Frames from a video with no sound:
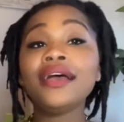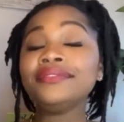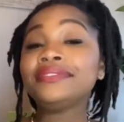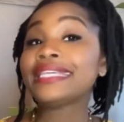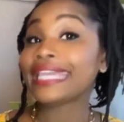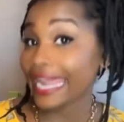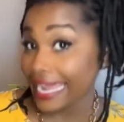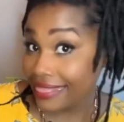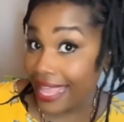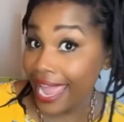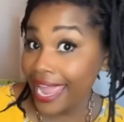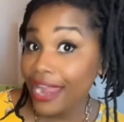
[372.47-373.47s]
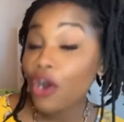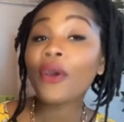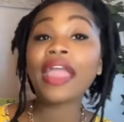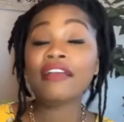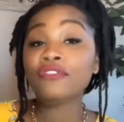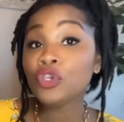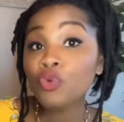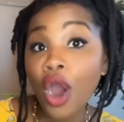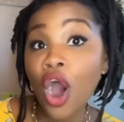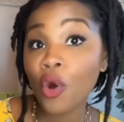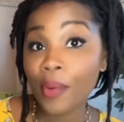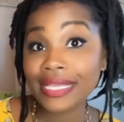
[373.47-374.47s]
Can they? Or have you
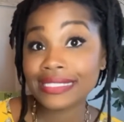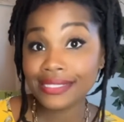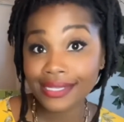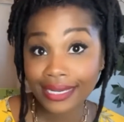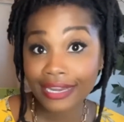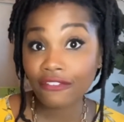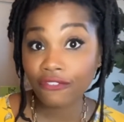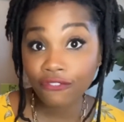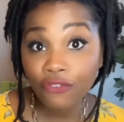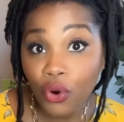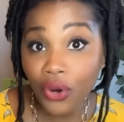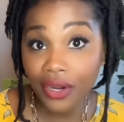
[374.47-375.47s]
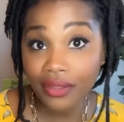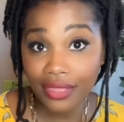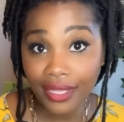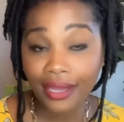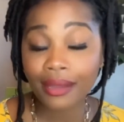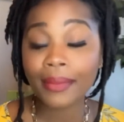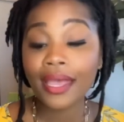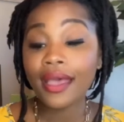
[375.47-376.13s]
always done it for them?